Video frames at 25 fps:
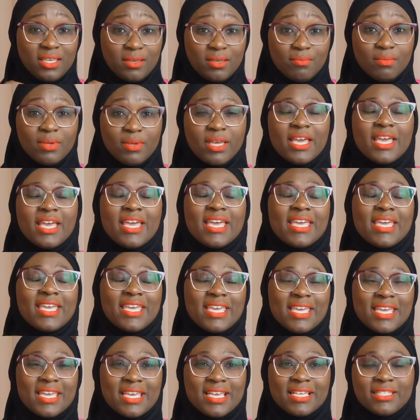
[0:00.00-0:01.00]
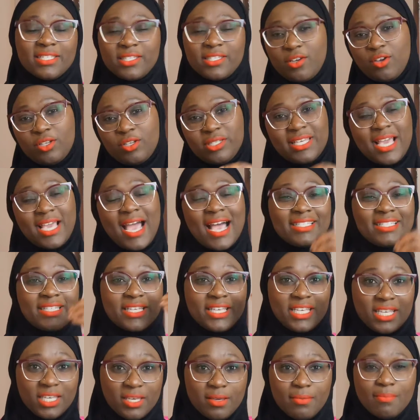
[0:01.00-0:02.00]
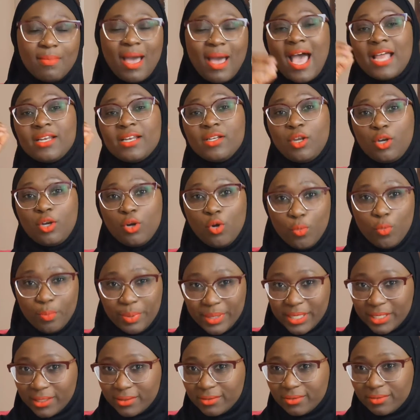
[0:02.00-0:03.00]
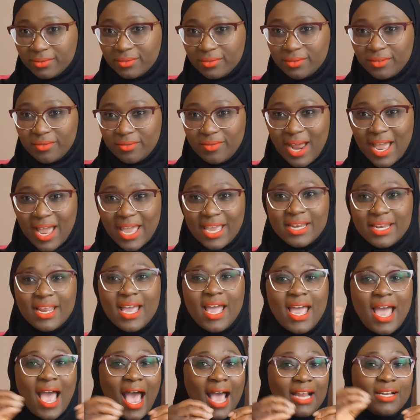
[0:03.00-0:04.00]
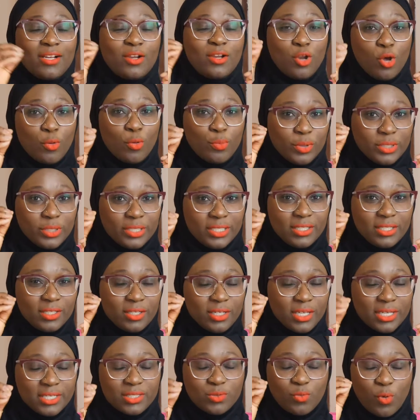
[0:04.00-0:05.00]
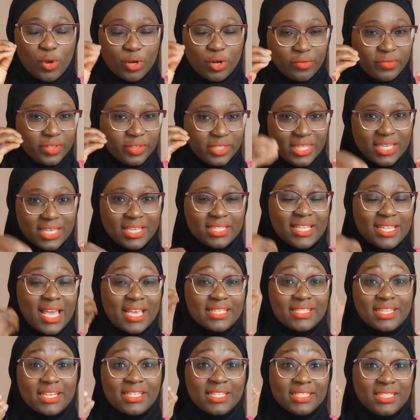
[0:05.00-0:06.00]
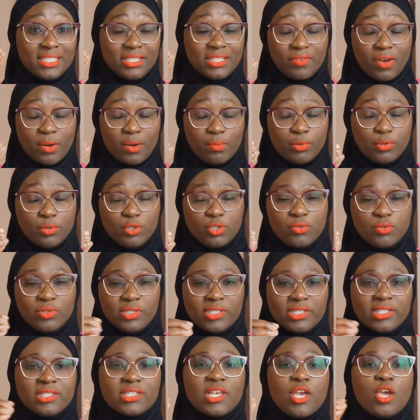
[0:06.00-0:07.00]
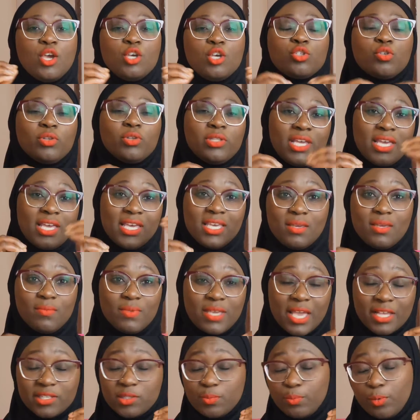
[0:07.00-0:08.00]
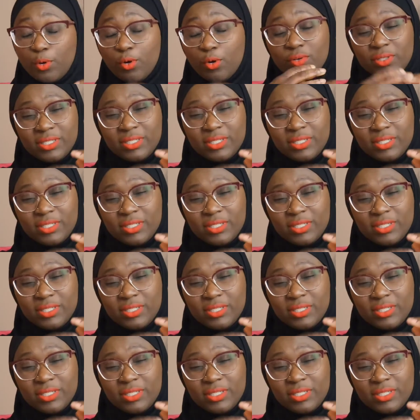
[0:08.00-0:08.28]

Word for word: right? And globin is one of the things like I said the liver produces. So the heme gets broken down and that's part of where we get that greenish yellow bile.